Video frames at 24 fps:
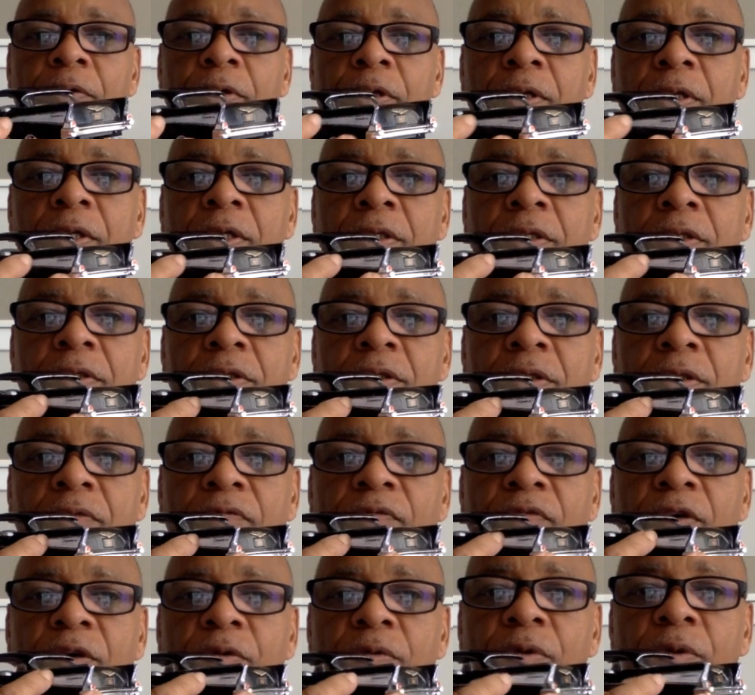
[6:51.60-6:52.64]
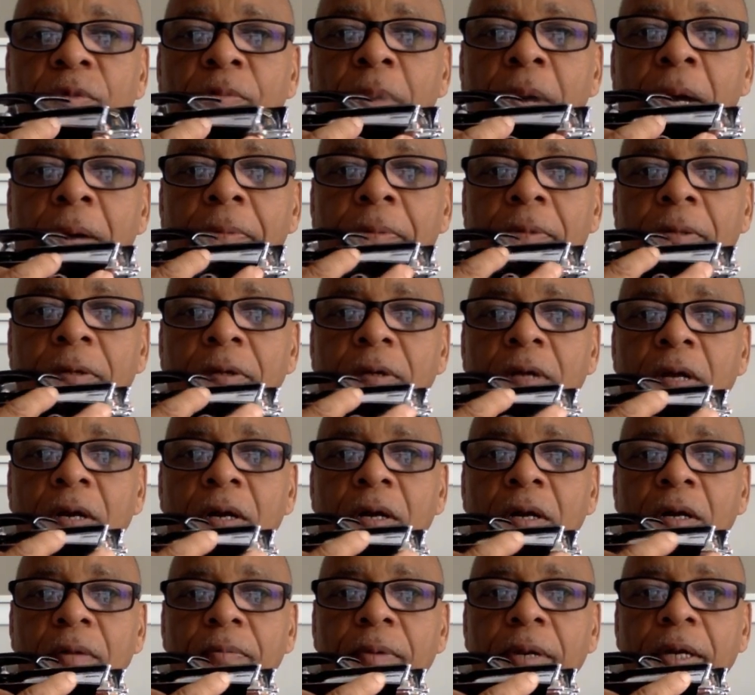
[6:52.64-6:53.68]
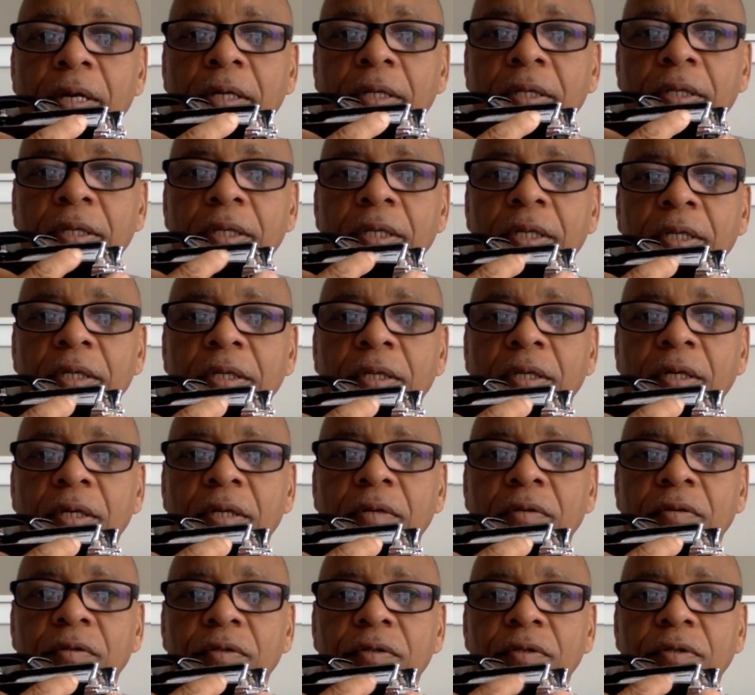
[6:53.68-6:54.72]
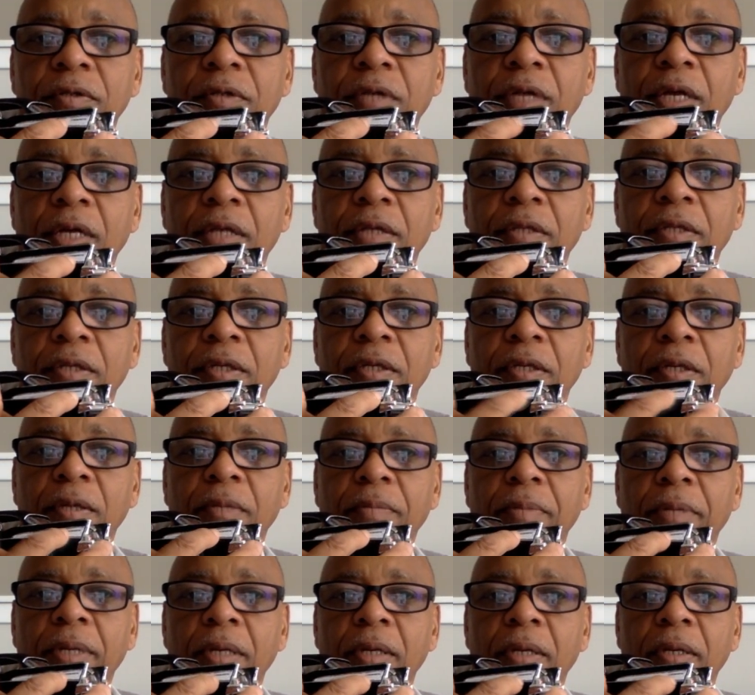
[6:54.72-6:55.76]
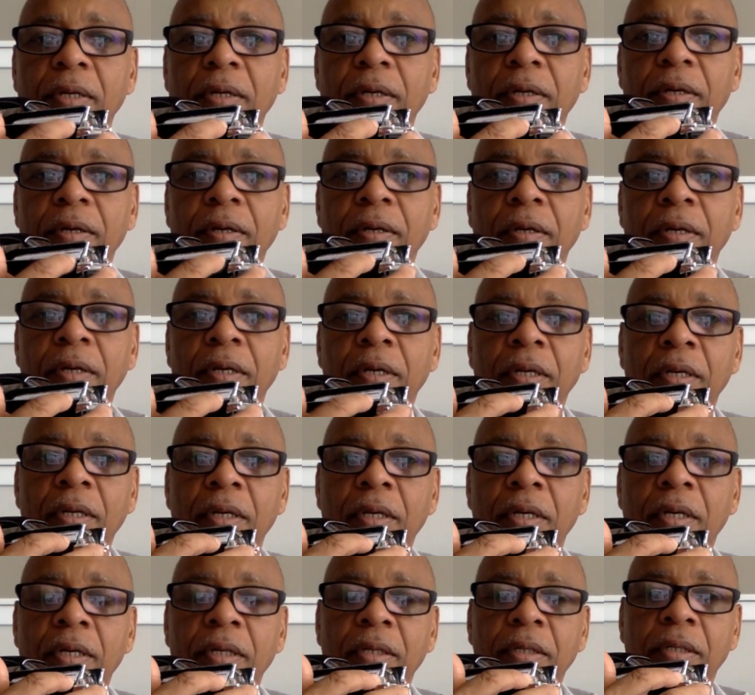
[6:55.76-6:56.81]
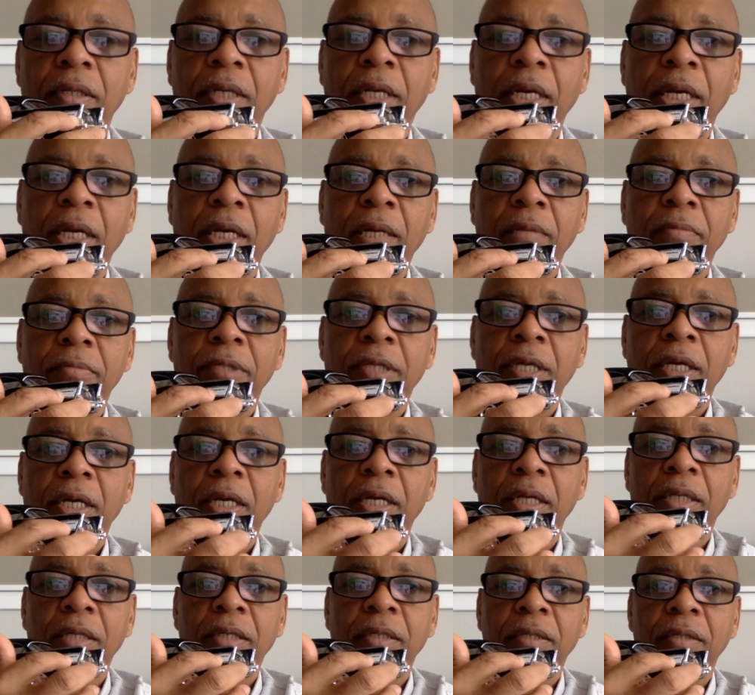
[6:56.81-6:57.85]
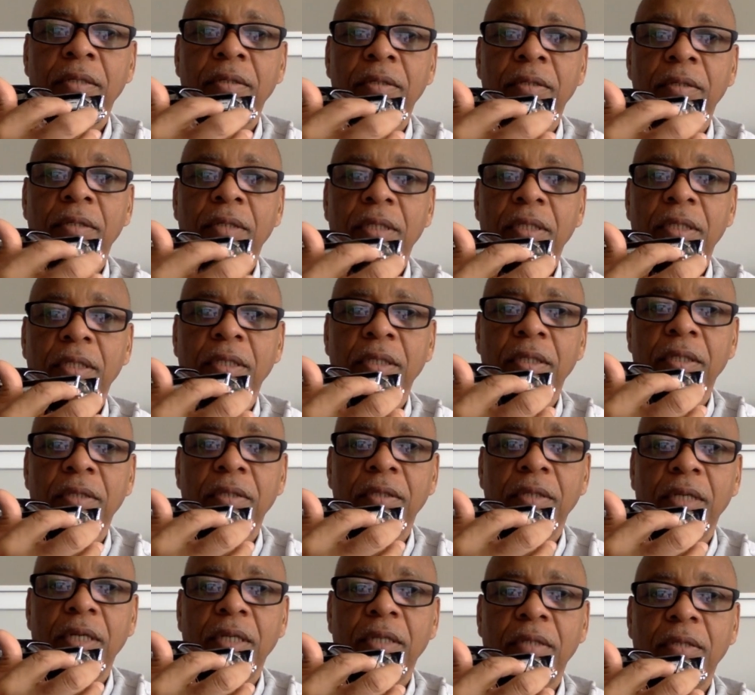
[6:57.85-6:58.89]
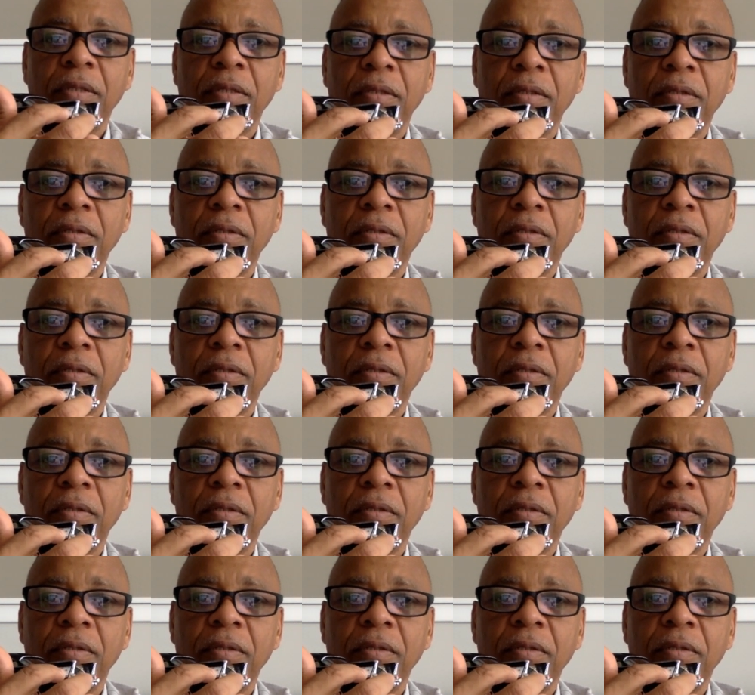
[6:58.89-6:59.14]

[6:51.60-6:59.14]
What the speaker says: this is a very popular car back then. Of course, you got the Bel-Air name tag here, and then you got the